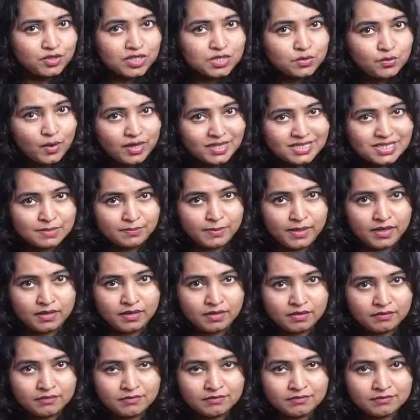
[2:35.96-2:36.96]
this while
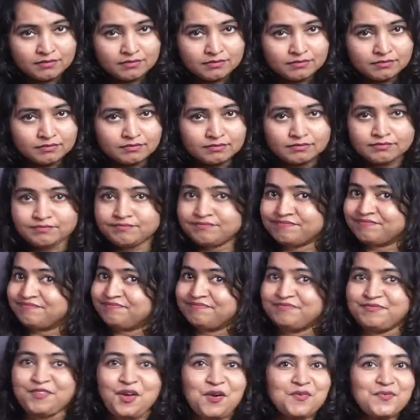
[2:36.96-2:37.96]
speaking?
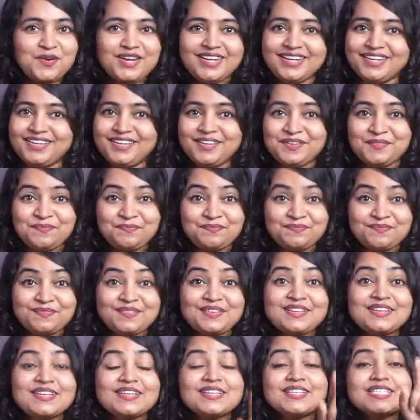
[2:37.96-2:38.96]
Not really.
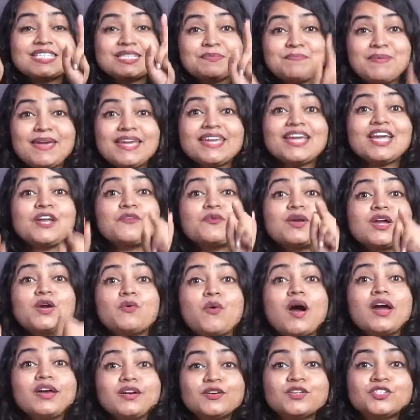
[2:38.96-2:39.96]
Speaking
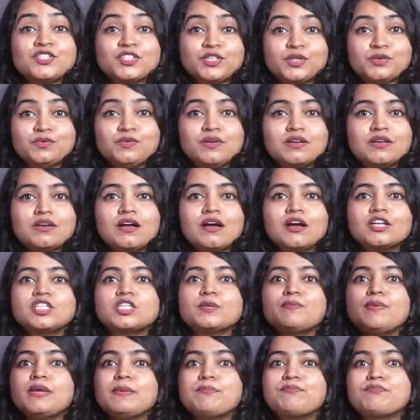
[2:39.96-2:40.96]
requires you
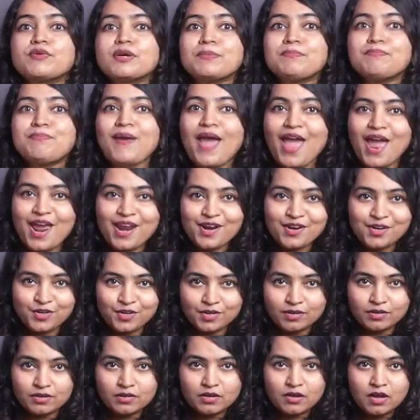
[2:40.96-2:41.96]
to be
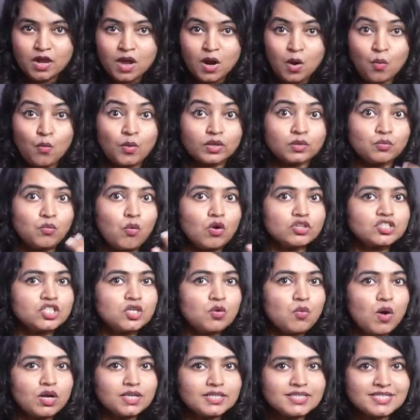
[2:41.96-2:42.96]
prepared with what
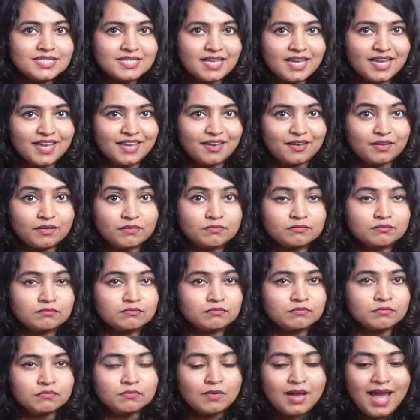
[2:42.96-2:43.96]
you want to say
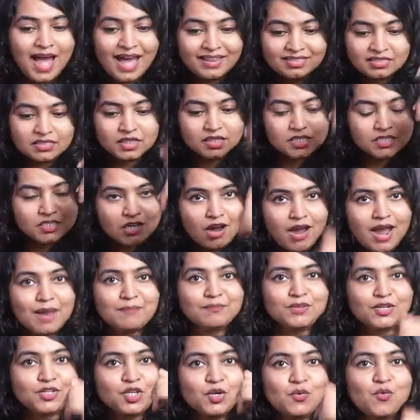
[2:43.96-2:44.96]
at the
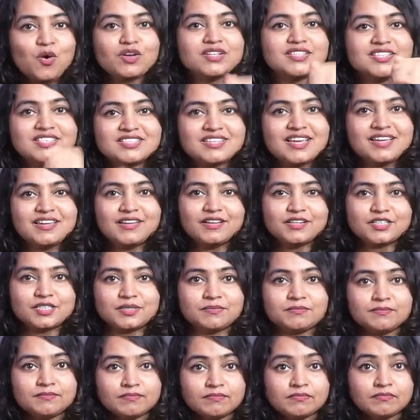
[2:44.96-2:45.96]
time that you want to say it.
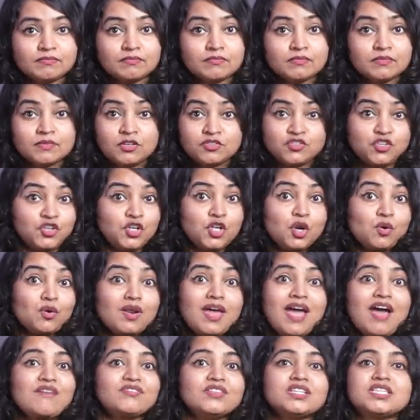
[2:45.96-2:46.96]
So you
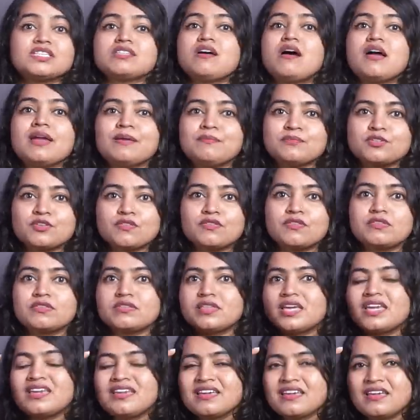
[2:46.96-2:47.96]
don't have the time to
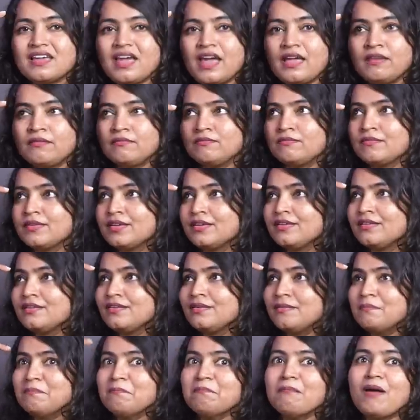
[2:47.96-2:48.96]
think and
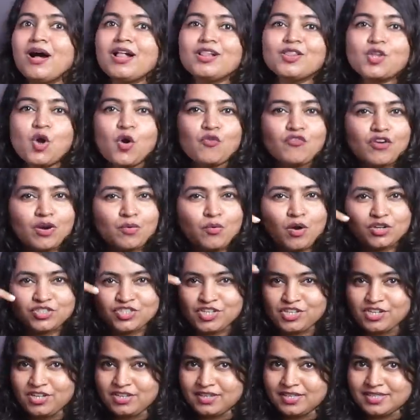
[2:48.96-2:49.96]
mull over what
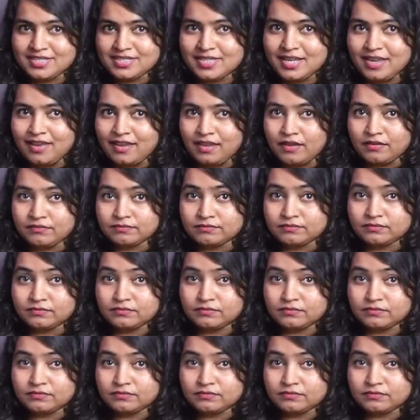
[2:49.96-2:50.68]
you're going to say.